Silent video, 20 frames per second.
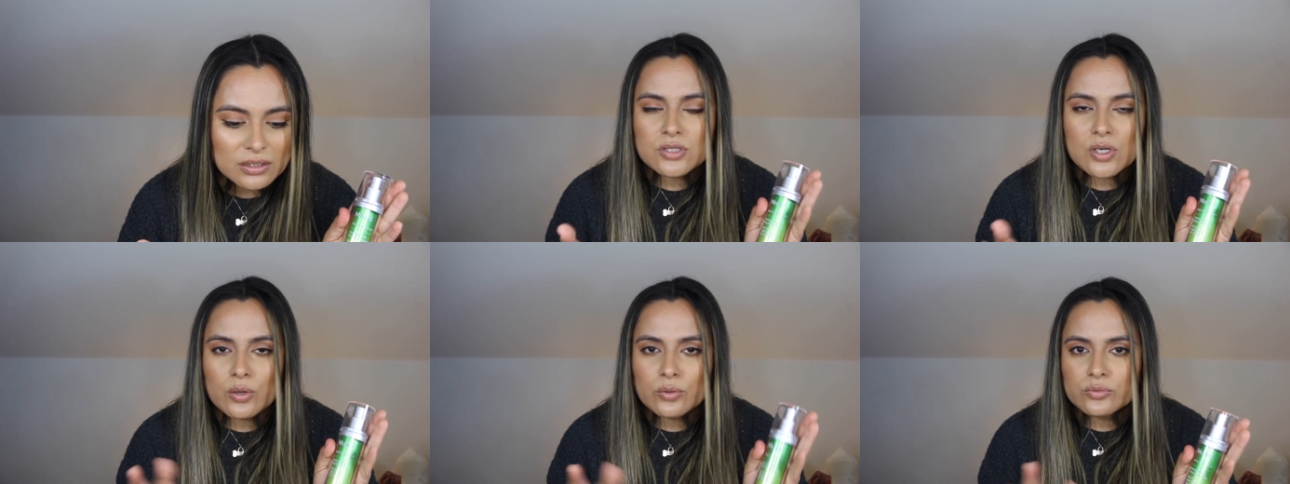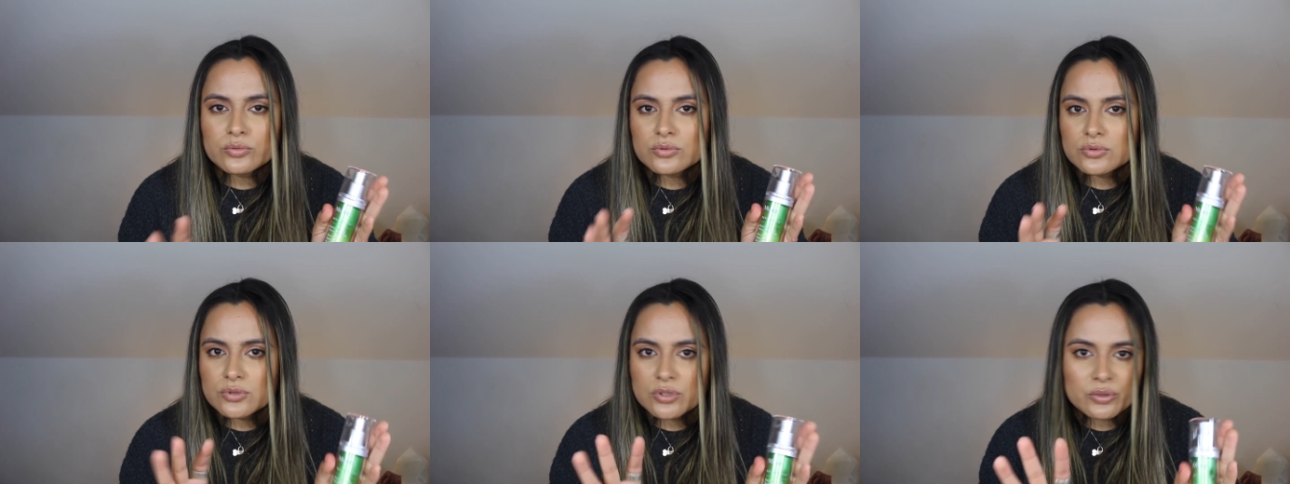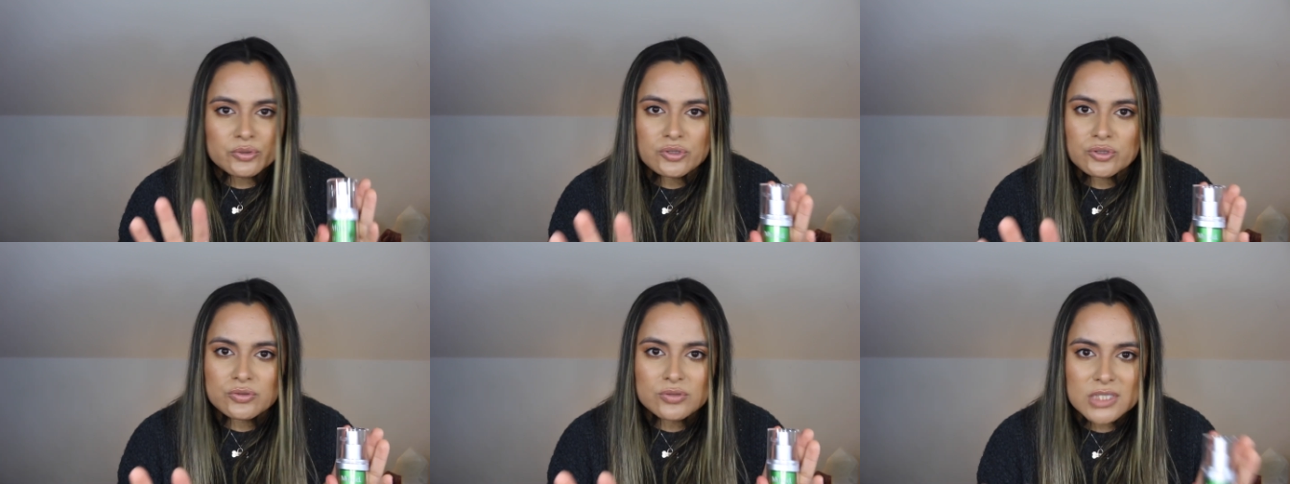Don't
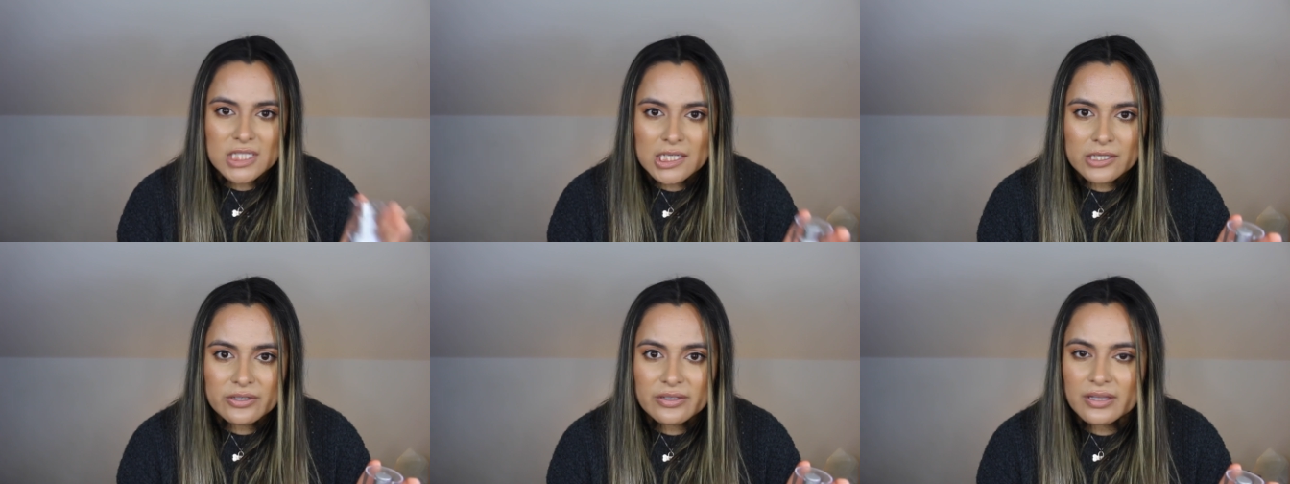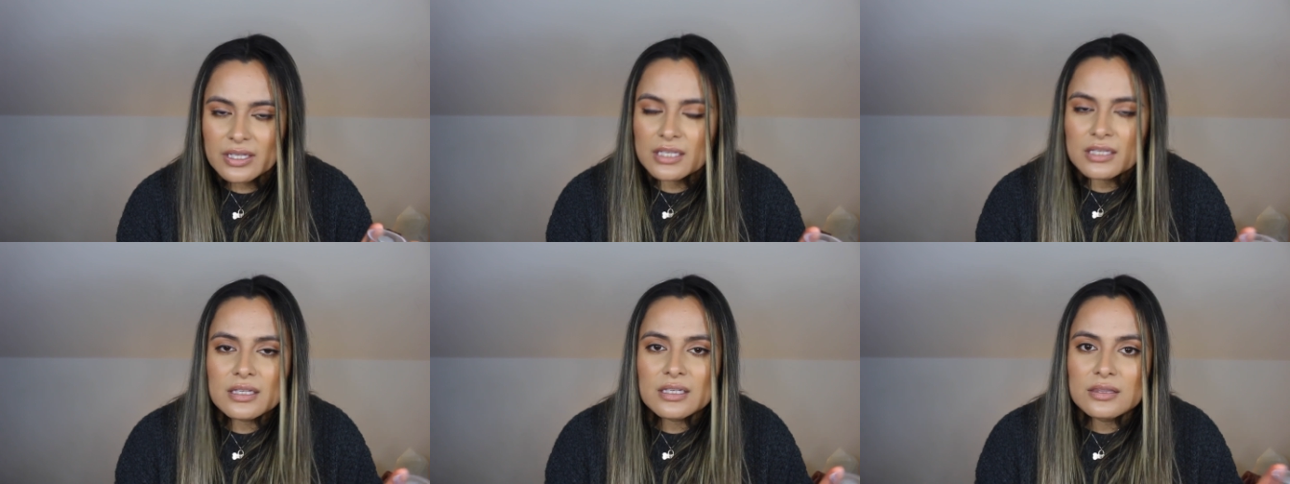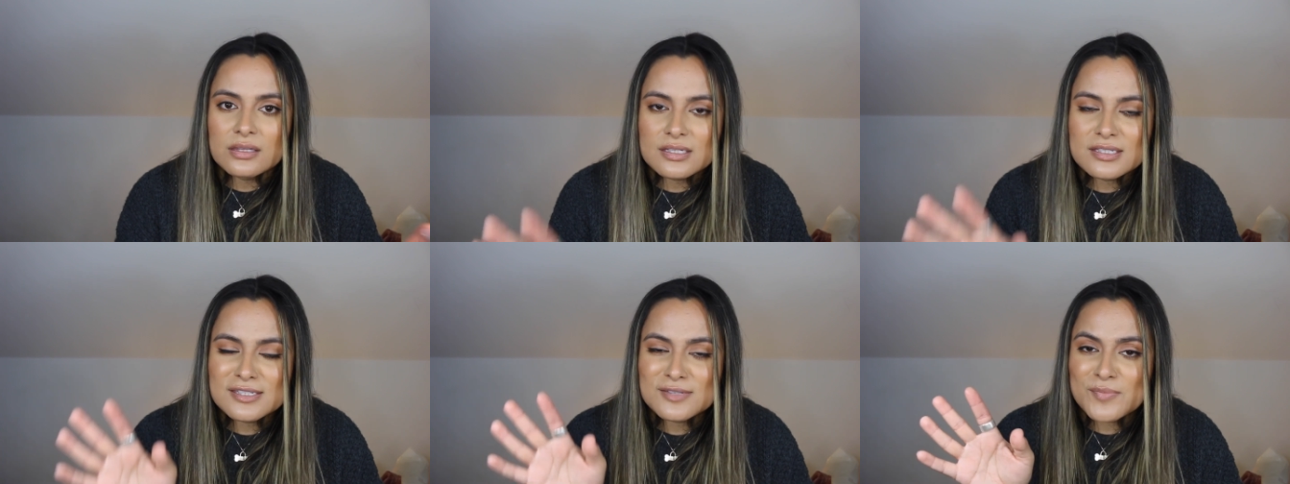don't you dare think that
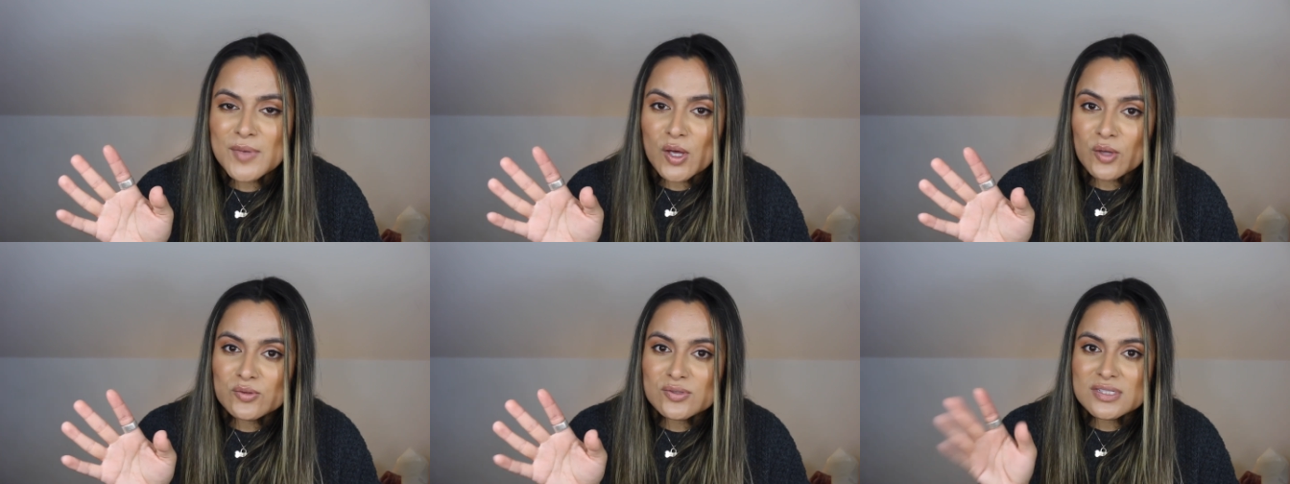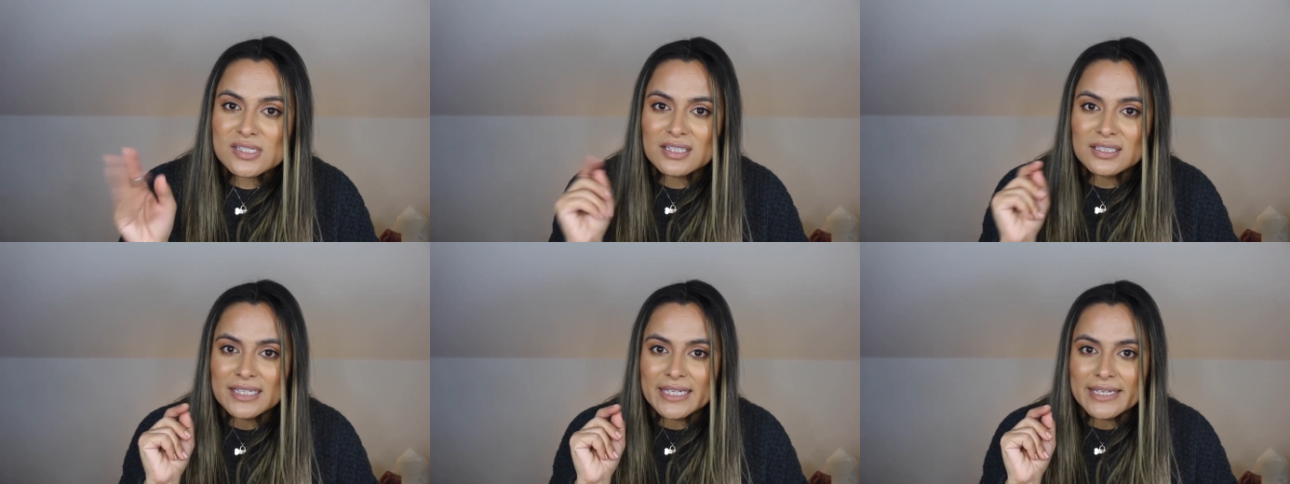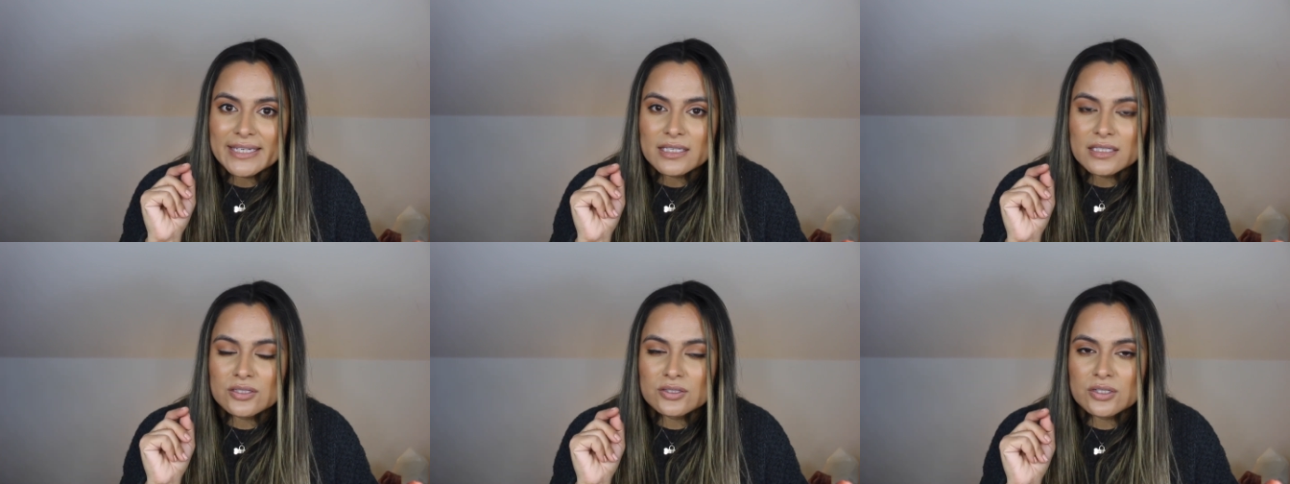this smells like,